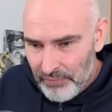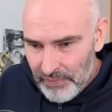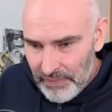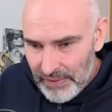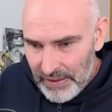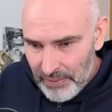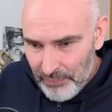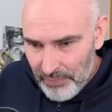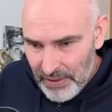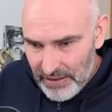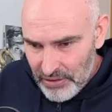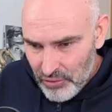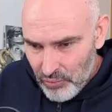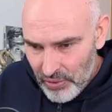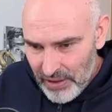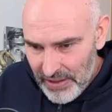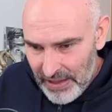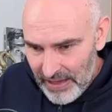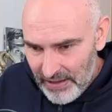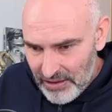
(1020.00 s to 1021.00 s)
He plays
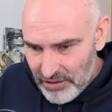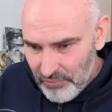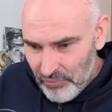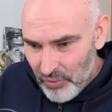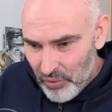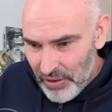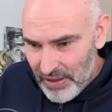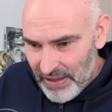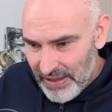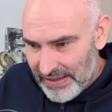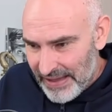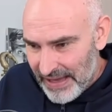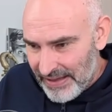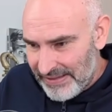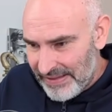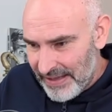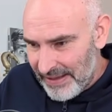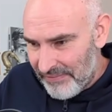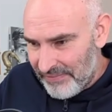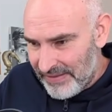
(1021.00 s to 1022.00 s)
queen h4, he
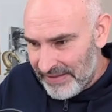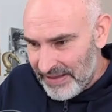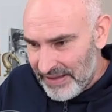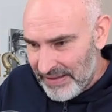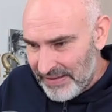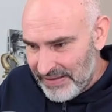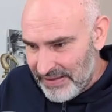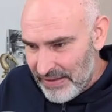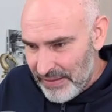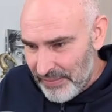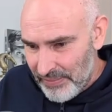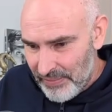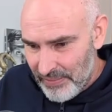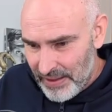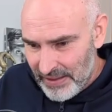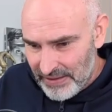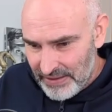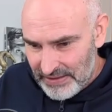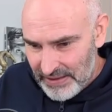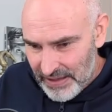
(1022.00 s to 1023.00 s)
attacks f6.
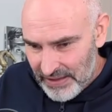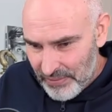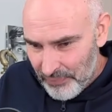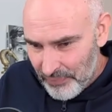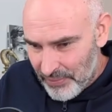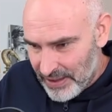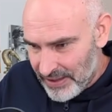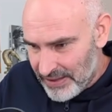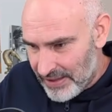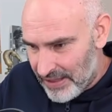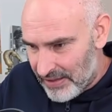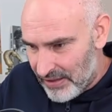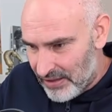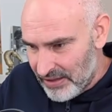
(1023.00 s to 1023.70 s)
I decide to play king